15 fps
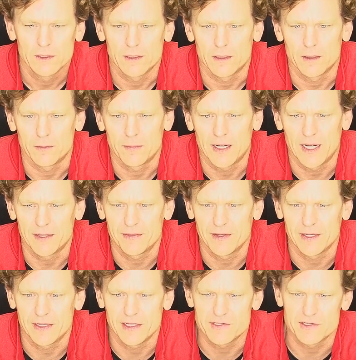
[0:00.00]
Um, I
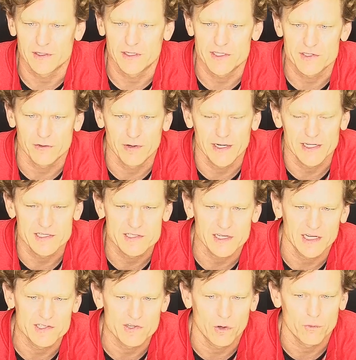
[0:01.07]
think he's a he's a great
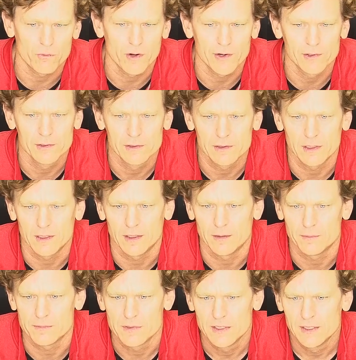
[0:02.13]
inside zone runner,
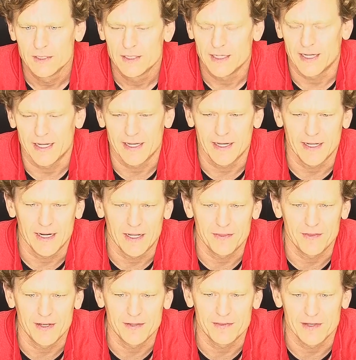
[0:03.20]
um, and, and I
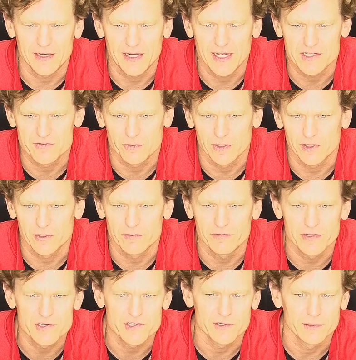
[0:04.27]
think that he has really good
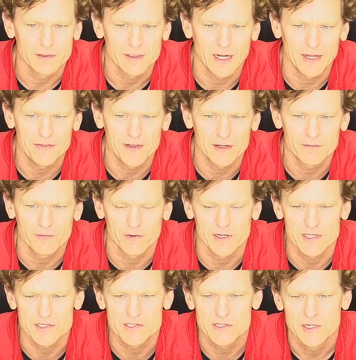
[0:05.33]
vision. I think for
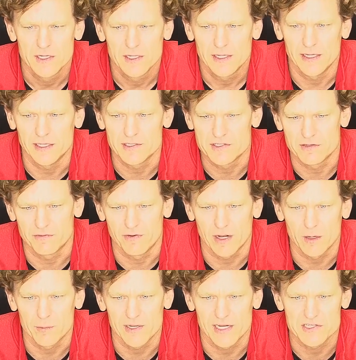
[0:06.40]
his his
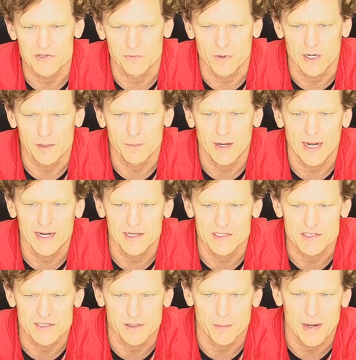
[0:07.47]
development as a running back
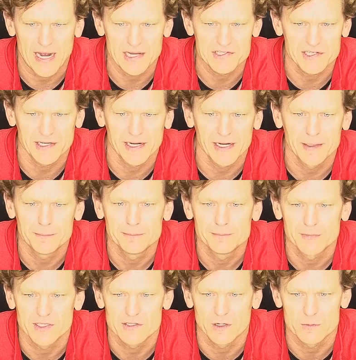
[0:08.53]
and in the passing game,
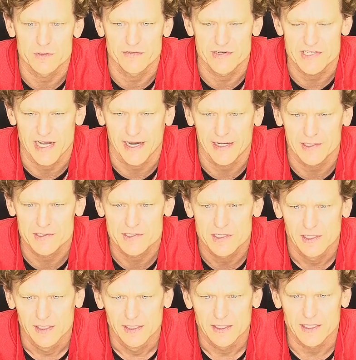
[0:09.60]
in terms of his hands,
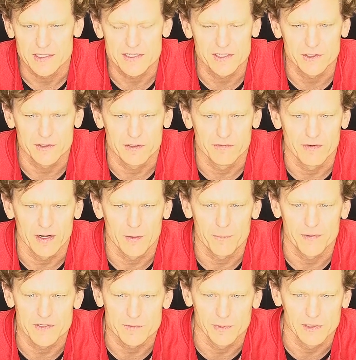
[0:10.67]
continue to
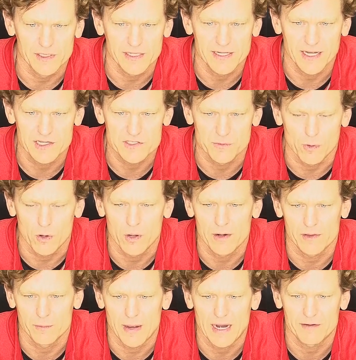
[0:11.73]
develop his ability to catch the ball
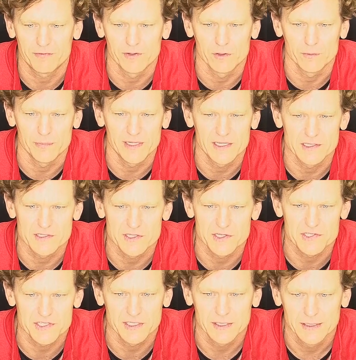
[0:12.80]
out of the backfield and be
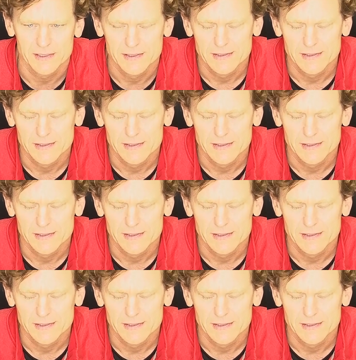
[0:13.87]
consistent.